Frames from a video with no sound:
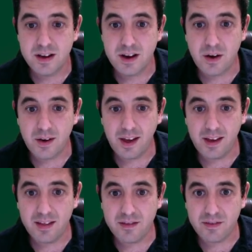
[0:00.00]
Now
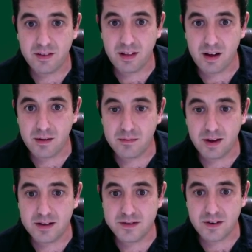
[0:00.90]
ace of
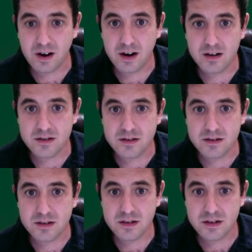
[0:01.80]

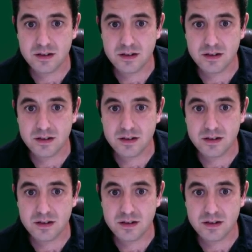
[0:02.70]
hearts.